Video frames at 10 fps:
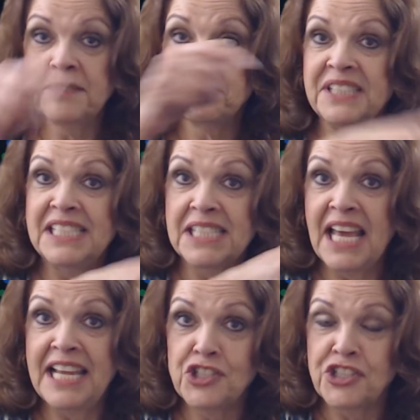Please
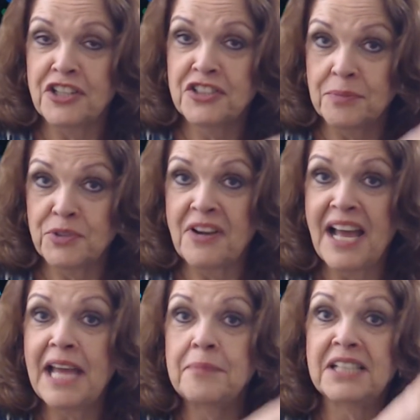like, share, subscribe.